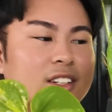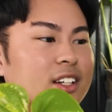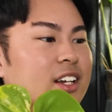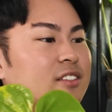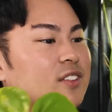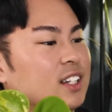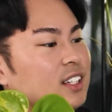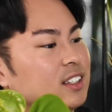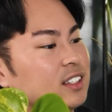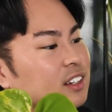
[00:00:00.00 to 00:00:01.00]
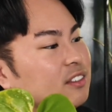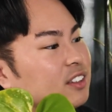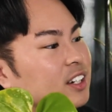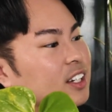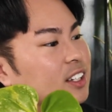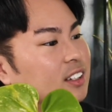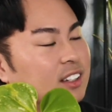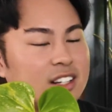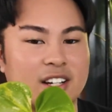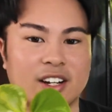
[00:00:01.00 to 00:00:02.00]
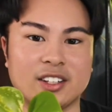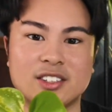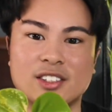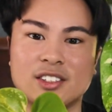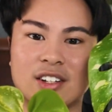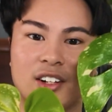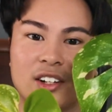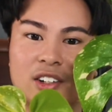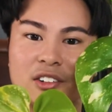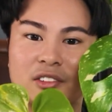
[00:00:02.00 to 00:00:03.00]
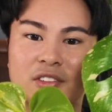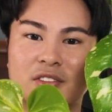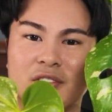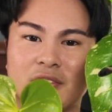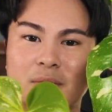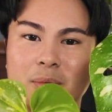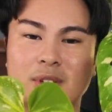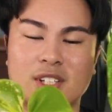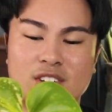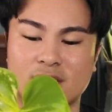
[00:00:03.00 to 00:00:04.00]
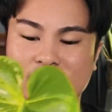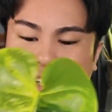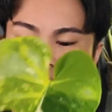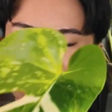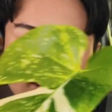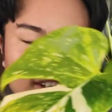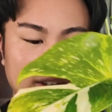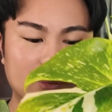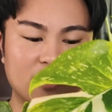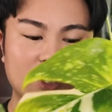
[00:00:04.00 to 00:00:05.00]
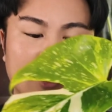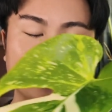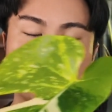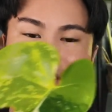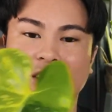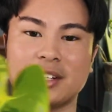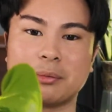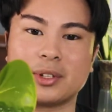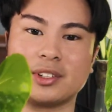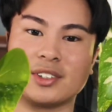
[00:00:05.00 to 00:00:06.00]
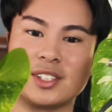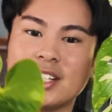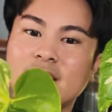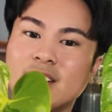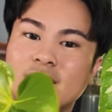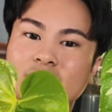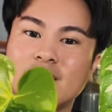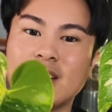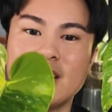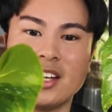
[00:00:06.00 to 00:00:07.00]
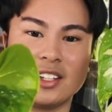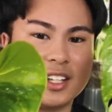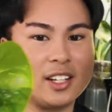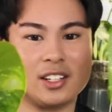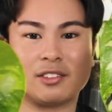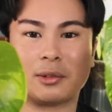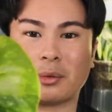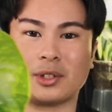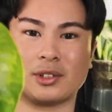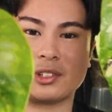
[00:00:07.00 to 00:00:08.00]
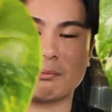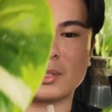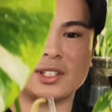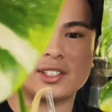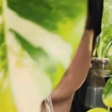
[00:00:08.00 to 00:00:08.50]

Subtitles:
can have many different kinds of mutations added to it in terms of color. It can produce yellow, they can even produce mint